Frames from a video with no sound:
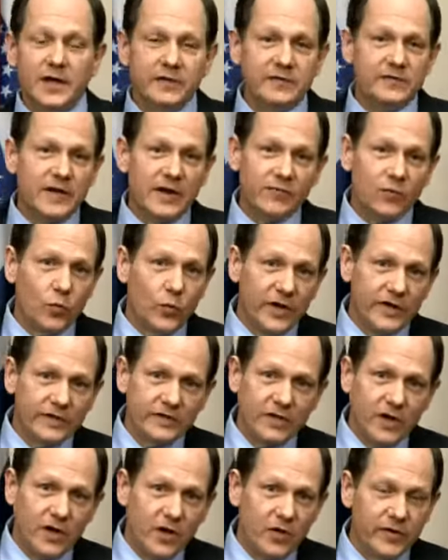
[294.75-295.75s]
several
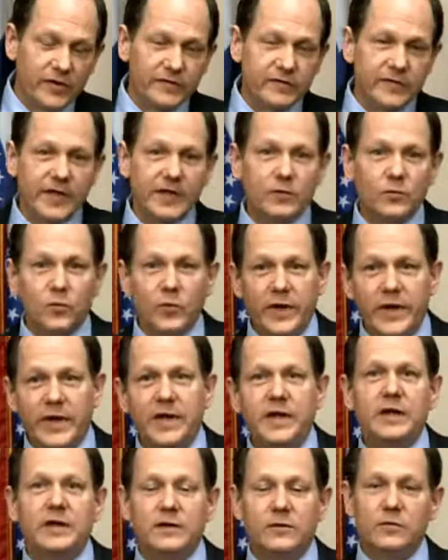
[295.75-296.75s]
weeks ago, is that
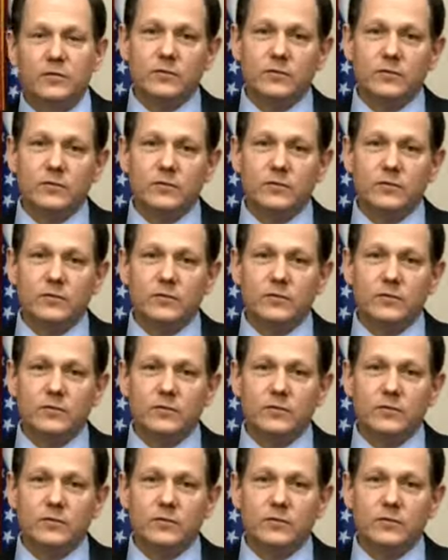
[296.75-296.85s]
we,